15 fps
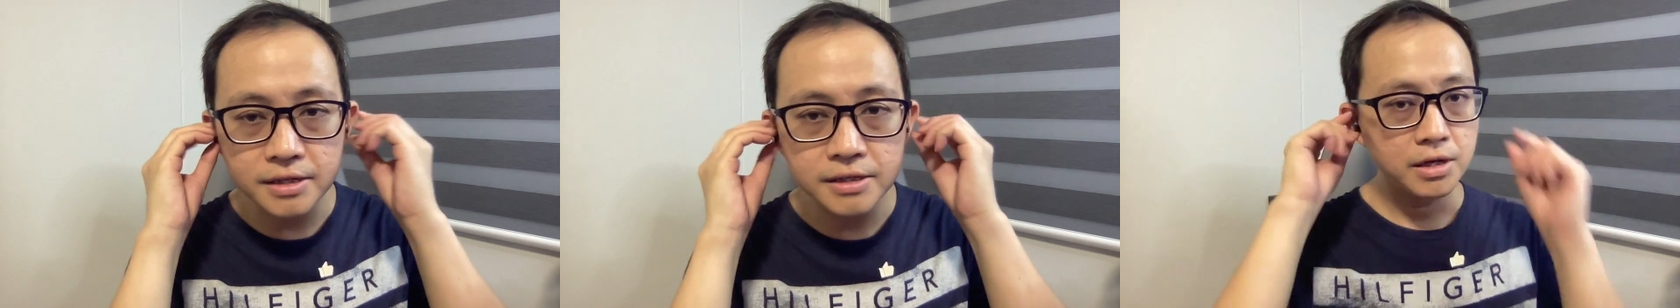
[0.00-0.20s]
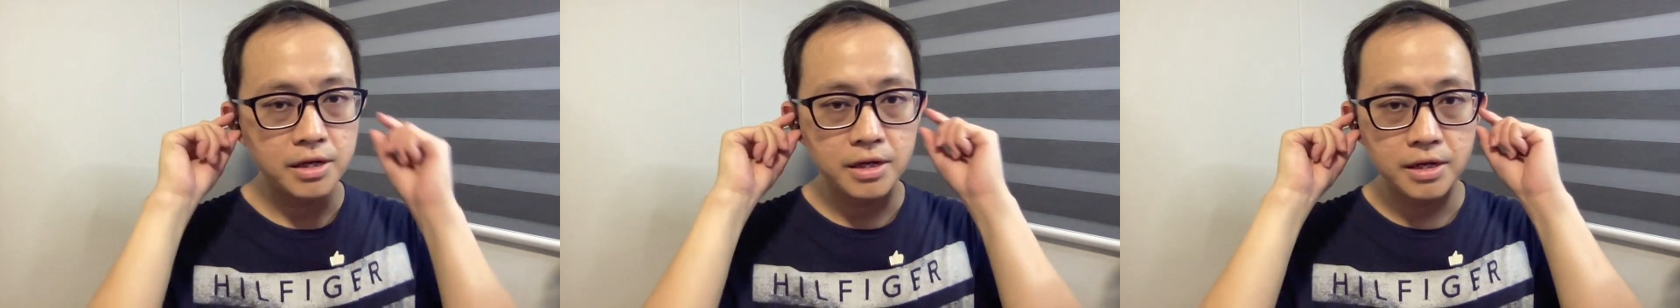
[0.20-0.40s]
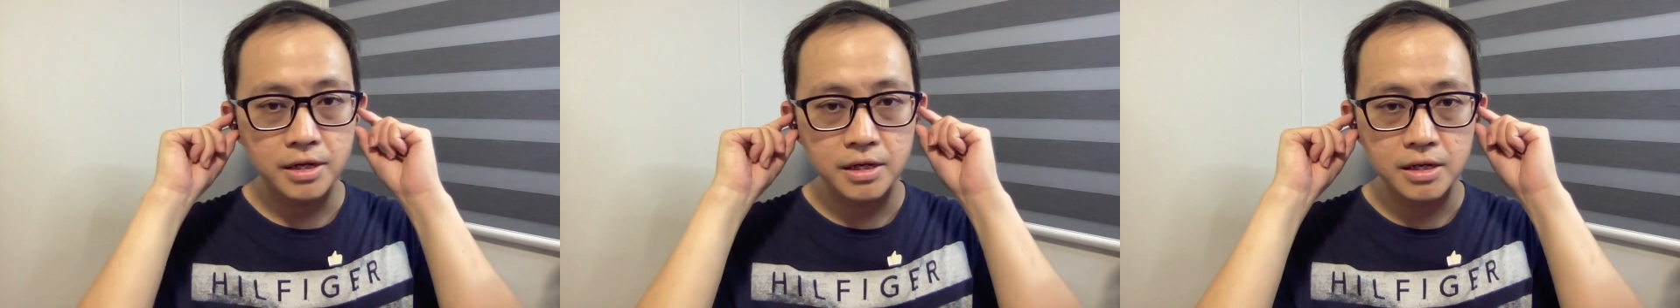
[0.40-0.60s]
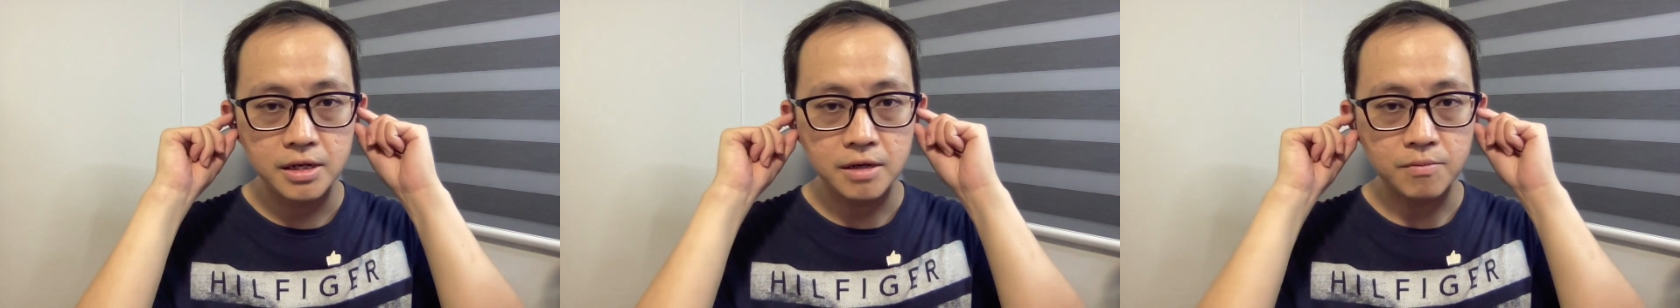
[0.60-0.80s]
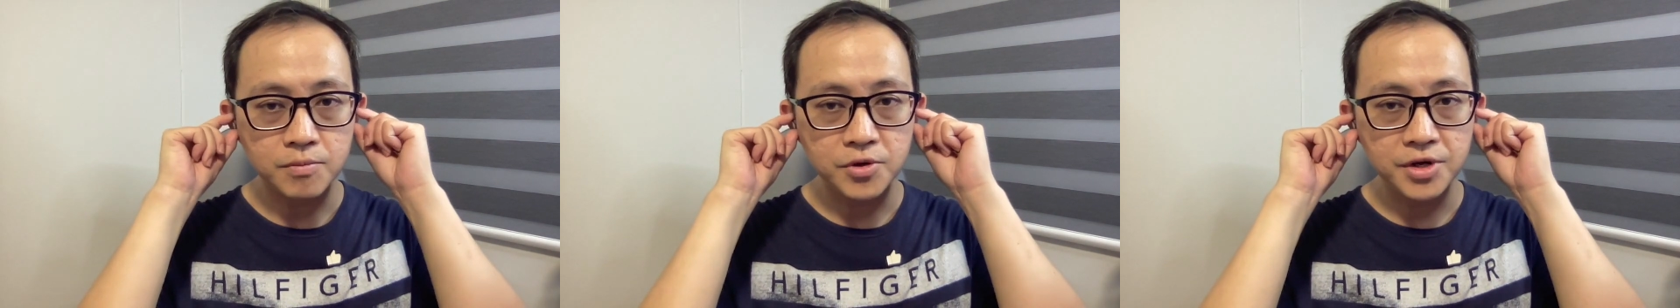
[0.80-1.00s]
Okay,
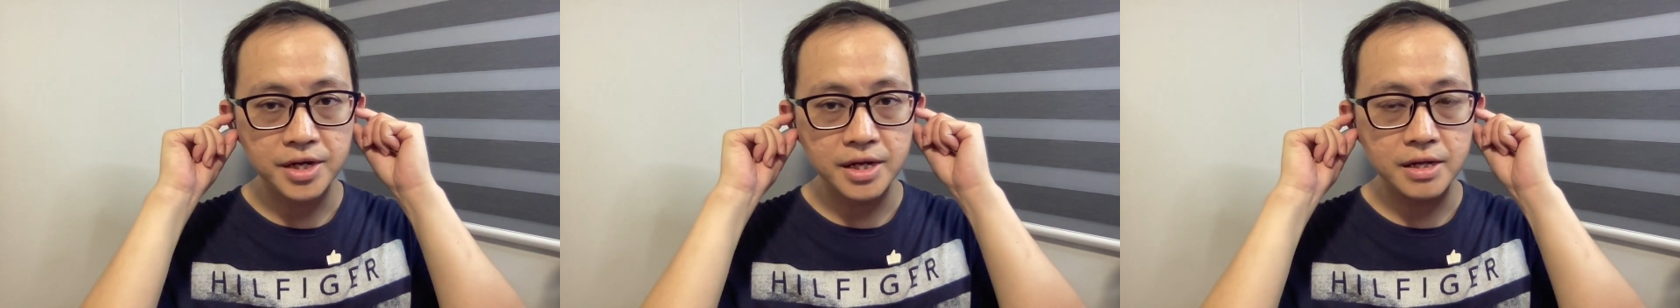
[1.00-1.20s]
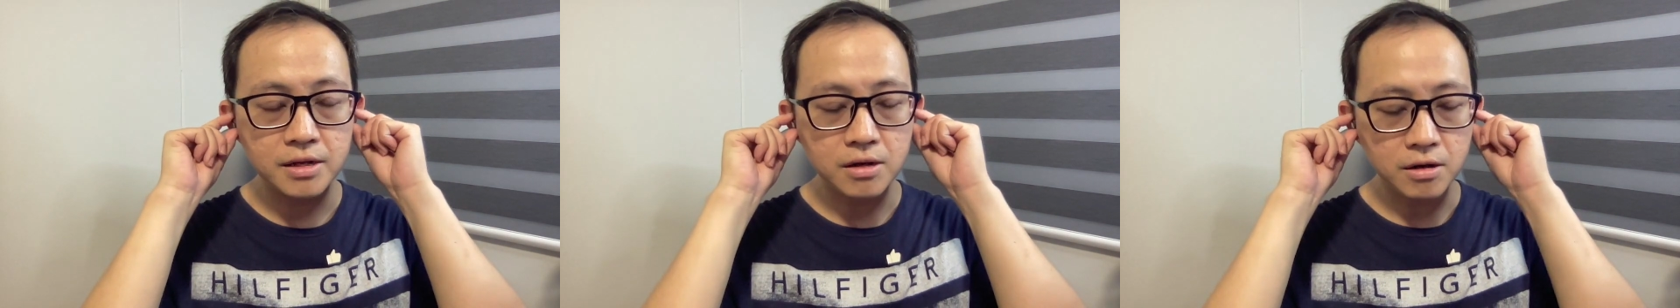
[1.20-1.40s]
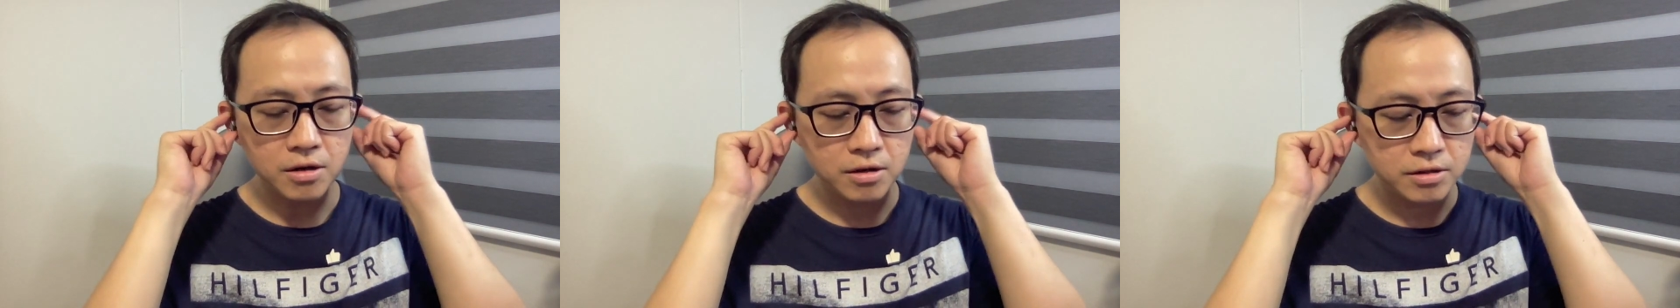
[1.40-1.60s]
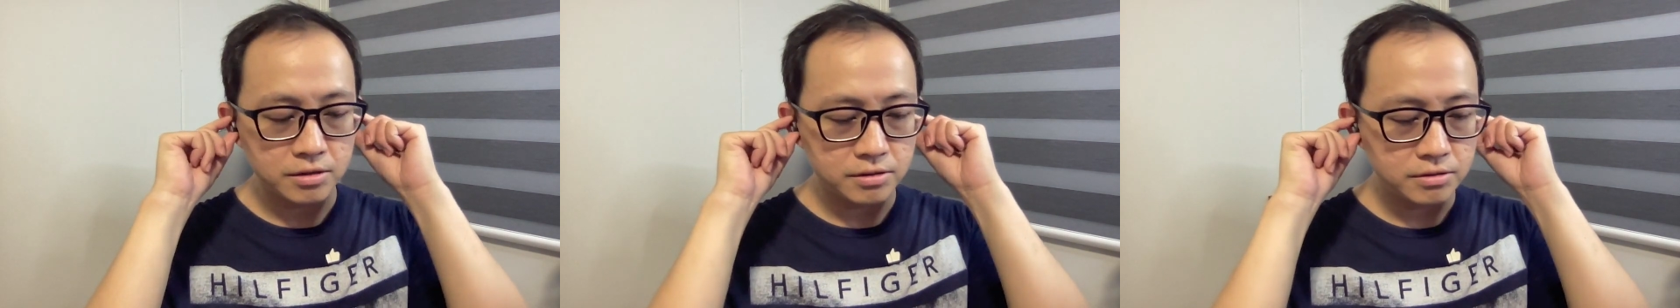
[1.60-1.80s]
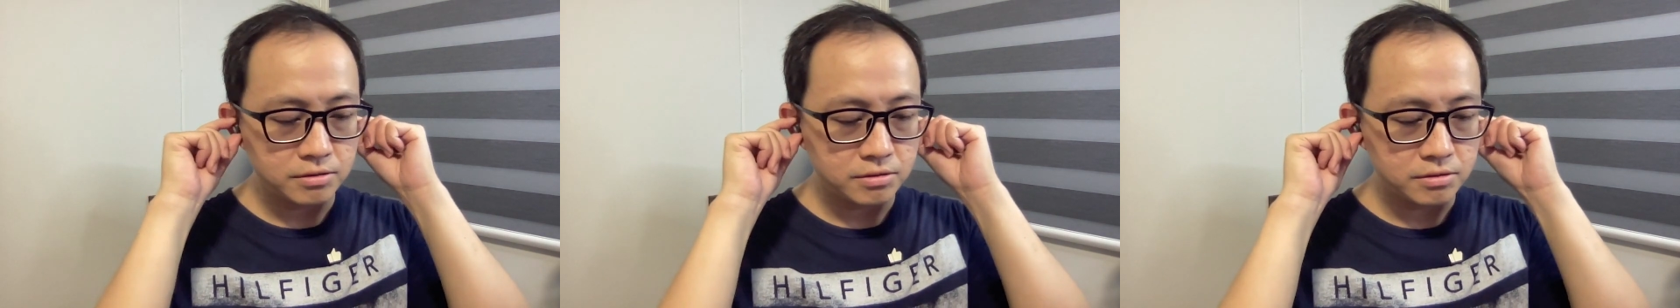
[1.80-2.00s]
I'm putting it
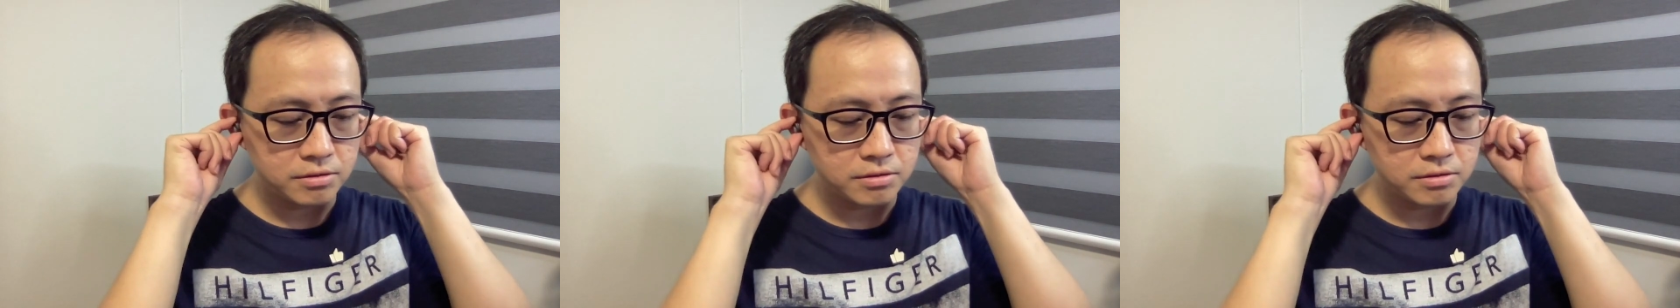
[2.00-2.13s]
on.